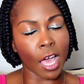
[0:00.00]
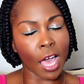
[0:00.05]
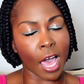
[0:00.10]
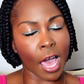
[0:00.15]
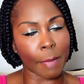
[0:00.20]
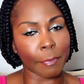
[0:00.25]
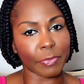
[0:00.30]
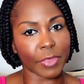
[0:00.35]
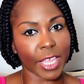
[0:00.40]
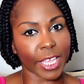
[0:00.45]

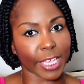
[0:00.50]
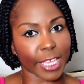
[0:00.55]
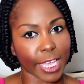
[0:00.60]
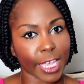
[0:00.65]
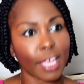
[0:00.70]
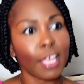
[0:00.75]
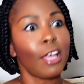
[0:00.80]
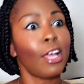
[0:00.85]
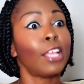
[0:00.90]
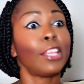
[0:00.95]
I'm
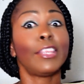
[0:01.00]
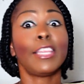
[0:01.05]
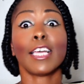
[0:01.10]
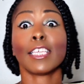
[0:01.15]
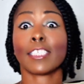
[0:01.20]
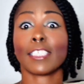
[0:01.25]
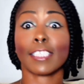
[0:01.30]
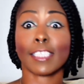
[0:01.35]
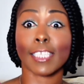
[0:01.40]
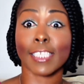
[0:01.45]
thinking,
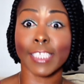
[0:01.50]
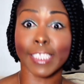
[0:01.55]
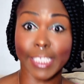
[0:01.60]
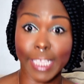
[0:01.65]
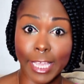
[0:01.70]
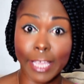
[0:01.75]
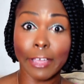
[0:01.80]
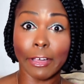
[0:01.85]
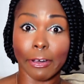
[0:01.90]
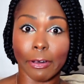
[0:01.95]
this is a
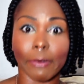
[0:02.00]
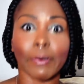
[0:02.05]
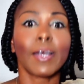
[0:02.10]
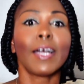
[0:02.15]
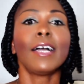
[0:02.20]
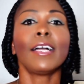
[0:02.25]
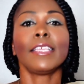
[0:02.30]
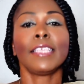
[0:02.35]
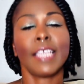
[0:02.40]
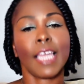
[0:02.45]
steal.
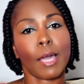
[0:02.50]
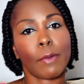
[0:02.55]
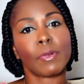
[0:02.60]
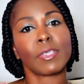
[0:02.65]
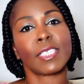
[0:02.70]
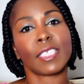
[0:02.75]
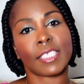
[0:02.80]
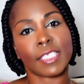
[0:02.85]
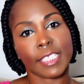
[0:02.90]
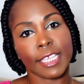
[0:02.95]
Yeah, it
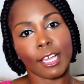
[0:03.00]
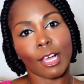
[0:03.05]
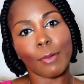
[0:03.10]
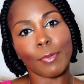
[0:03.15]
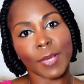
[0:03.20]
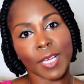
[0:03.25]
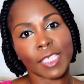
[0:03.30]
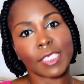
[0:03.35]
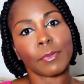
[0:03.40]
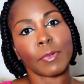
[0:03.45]
was a steal
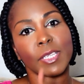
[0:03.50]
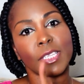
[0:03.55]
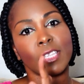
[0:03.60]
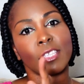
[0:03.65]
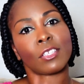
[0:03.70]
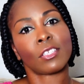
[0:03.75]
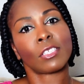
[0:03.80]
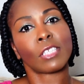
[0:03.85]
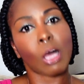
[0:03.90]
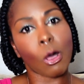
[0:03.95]
because it was
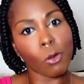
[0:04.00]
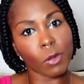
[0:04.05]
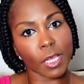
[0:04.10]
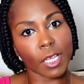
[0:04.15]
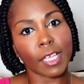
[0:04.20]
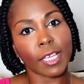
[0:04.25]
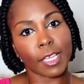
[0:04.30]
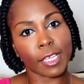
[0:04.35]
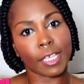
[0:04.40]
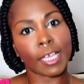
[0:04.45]
a
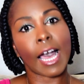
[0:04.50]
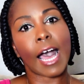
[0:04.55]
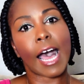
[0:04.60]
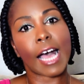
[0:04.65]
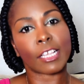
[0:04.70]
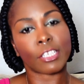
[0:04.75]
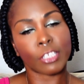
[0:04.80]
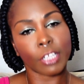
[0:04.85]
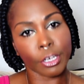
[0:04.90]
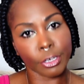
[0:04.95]
stolen
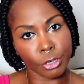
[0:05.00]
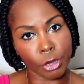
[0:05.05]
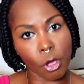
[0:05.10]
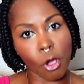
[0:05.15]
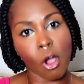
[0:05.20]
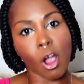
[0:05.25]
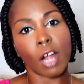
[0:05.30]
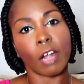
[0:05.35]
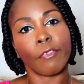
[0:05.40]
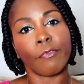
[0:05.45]
gosh
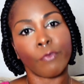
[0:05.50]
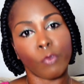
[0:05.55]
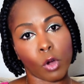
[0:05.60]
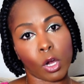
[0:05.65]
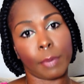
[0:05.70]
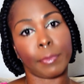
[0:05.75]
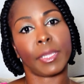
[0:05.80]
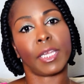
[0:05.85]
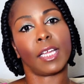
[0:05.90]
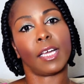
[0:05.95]
darn
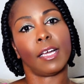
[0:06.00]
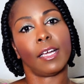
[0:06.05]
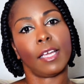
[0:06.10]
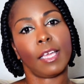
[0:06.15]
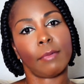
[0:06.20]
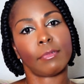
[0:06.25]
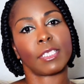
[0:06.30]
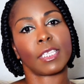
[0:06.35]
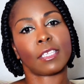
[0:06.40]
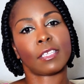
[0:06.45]
formula.
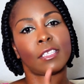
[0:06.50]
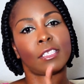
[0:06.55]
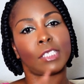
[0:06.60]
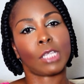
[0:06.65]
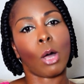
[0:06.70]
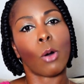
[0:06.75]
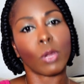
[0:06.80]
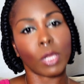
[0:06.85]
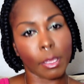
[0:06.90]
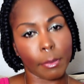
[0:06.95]
It was a
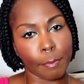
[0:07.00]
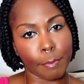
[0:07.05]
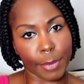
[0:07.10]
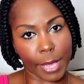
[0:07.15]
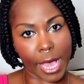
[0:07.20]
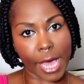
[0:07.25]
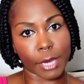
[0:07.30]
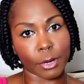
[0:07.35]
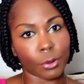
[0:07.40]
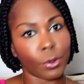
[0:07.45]
stolen
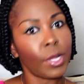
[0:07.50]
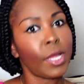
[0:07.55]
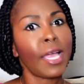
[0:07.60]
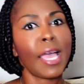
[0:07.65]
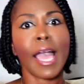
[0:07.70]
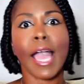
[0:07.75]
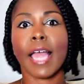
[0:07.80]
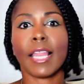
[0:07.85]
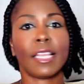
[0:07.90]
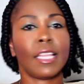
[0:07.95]
bottle,
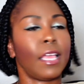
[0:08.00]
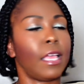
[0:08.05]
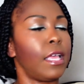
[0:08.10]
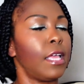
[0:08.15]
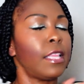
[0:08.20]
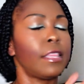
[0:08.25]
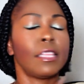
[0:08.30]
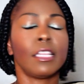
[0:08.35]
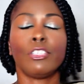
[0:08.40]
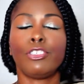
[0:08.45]
and
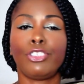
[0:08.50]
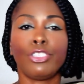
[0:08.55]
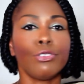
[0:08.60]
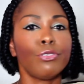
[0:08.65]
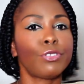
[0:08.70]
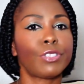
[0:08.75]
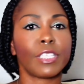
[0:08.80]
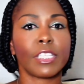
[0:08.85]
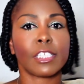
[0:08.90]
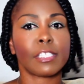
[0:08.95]
the
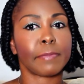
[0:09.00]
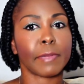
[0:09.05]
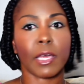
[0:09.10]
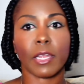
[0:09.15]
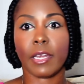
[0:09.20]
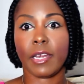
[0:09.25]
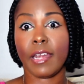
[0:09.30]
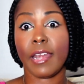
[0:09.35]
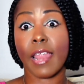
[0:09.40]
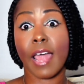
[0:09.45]
juice didn't
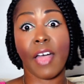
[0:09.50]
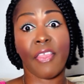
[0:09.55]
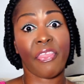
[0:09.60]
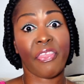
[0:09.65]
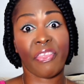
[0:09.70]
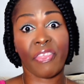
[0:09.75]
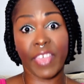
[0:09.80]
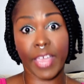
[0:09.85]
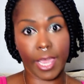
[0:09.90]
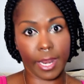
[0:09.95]
smell
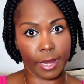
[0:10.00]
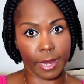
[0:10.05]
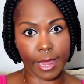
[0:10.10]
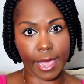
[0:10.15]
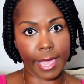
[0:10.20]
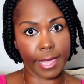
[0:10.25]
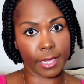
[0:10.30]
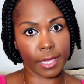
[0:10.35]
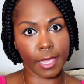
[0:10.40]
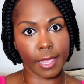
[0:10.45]
nothing
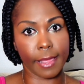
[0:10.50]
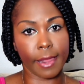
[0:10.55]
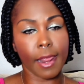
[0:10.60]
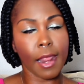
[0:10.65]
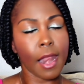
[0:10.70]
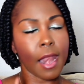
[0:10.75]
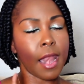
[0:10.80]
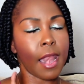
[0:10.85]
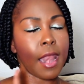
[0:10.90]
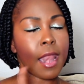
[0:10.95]
like it.
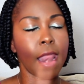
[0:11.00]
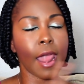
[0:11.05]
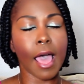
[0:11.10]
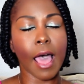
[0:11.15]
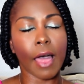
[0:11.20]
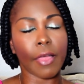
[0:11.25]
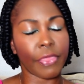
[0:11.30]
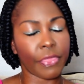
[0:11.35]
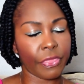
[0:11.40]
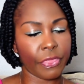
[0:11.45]

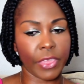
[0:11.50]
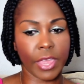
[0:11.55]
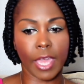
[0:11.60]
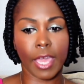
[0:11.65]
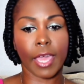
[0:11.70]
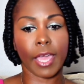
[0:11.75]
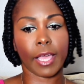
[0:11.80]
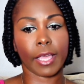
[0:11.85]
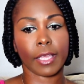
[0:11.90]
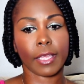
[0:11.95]

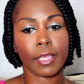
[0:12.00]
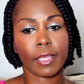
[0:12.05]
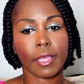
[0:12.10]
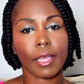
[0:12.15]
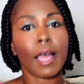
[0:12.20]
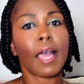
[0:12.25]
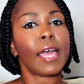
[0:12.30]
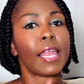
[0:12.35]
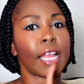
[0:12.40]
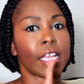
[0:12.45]
Nothing.
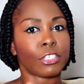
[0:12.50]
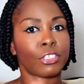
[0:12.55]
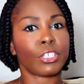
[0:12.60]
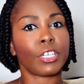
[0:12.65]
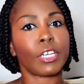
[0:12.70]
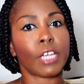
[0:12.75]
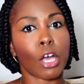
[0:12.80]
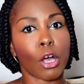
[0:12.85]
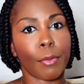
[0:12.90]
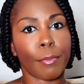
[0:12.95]
And I should
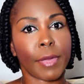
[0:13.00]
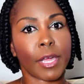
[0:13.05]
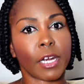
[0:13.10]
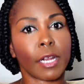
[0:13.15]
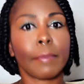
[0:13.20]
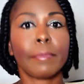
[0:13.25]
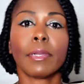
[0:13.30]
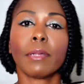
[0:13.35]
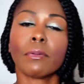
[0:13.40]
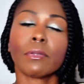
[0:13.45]
have known
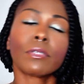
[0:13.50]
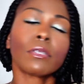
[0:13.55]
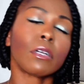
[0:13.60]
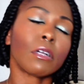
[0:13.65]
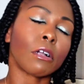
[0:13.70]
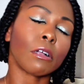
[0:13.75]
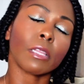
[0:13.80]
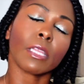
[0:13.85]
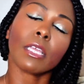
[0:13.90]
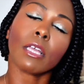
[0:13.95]
better. But it was
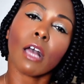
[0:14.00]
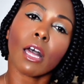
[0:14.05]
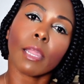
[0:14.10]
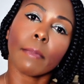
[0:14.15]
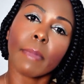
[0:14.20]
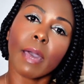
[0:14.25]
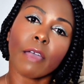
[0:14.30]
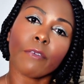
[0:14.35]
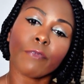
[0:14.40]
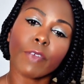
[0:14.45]
early on
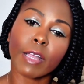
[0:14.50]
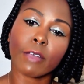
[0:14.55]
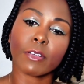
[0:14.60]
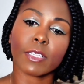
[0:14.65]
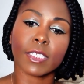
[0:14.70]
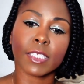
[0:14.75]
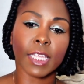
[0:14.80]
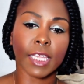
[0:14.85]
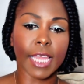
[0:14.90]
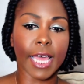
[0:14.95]
in my
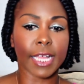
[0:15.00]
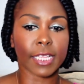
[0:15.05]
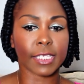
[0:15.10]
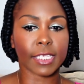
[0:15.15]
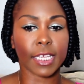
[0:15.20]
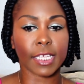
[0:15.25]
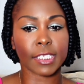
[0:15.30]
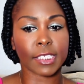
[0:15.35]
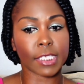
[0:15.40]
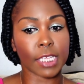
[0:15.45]
fragrance
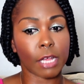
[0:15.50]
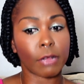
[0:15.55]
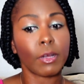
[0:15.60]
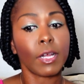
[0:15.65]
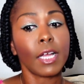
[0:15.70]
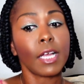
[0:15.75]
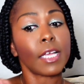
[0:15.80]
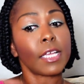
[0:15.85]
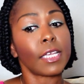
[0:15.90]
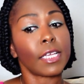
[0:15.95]
collecting, so
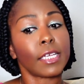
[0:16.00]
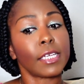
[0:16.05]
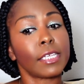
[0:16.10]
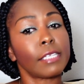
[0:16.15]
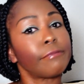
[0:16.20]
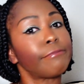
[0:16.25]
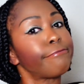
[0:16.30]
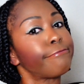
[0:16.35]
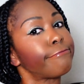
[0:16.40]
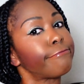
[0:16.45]

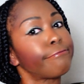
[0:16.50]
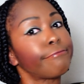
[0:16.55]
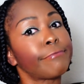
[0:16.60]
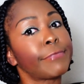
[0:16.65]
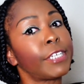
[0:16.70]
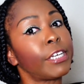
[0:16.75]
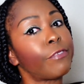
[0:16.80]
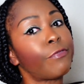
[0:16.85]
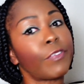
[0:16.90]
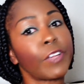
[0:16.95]

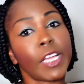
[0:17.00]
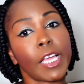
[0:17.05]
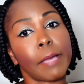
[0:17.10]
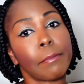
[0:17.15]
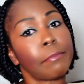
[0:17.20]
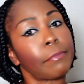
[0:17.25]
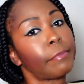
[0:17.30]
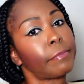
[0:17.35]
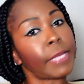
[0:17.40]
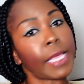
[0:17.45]
good for
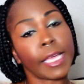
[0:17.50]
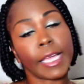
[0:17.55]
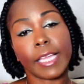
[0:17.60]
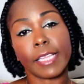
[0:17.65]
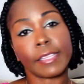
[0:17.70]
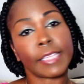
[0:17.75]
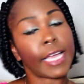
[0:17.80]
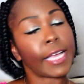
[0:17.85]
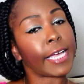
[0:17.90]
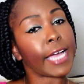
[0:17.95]
them.
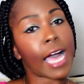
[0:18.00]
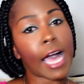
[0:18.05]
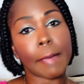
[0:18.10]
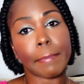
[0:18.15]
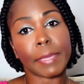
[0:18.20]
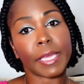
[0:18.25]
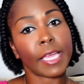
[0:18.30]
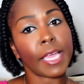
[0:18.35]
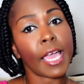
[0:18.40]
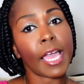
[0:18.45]
They
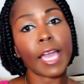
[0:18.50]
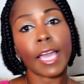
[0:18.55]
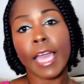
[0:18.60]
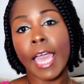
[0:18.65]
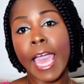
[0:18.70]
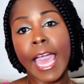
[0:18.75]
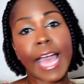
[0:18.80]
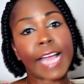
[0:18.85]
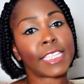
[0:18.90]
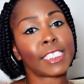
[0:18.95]
got me.
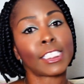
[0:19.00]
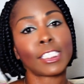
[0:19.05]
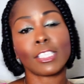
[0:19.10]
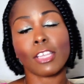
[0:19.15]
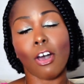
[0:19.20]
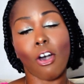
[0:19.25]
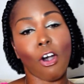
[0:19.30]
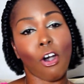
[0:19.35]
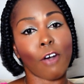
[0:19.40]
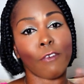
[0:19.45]

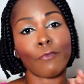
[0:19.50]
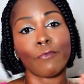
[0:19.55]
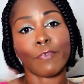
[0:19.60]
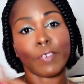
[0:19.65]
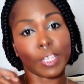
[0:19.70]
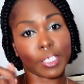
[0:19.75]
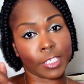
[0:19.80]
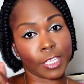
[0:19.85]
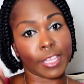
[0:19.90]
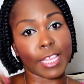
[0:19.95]
Hats
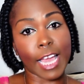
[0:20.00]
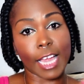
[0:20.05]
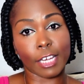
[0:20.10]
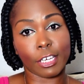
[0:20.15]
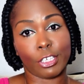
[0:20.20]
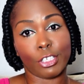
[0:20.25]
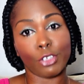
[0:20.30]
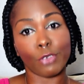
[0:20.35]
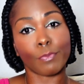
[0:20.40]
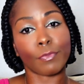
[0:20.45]
off to
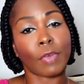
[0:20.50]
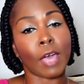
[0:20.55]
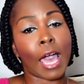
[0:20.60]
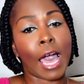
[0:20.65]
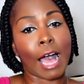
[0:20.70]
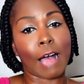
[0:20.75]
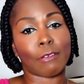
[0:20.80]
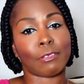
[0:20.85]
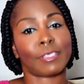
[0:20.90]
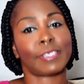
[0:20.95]
that dupe
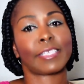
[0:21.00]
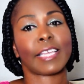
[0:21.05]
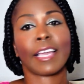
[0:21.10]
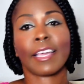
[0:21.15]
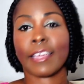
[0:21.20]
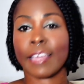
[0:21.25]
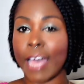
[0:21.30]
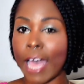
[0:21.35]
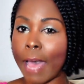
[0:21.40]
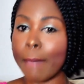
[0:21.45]
house.
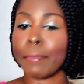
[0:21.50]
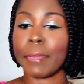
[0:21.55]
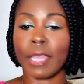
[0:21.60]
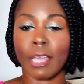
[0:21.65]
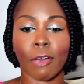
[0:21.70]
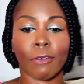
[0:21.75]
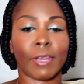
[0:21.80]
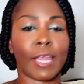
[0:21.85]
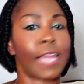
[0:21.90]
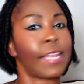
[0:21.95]
They got
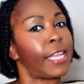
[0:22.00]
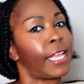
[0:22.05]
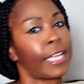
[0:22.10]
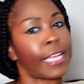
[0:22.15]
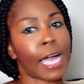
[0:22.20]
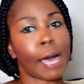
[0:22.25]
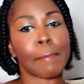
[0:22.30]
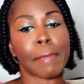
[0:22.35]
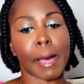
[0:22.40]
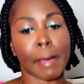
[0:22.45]
me on that. They
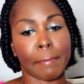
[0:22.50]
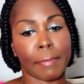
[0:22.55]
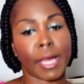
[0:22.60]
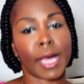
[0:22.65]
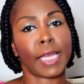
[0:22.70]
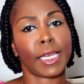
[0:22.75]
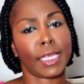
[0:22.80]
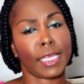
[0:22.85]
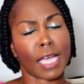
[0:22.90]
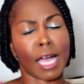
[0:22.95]
got my
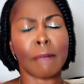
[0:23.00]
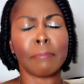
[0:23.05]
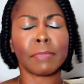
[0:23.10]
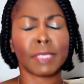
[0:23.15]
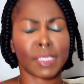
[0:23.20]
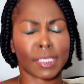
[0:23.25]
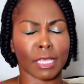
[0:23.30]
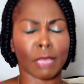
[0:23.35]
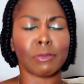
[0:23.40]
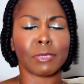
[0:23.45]
money.
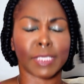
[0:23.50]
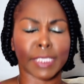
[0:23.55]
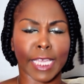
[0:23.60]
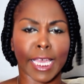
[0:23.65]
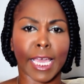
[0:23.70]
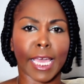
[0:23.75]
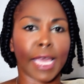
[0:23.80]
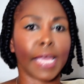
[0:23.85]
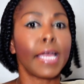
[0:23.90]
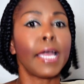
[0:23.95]
I'm so
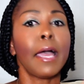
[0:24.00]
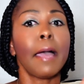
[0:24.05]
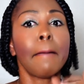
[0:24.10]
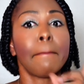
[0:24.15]
sad.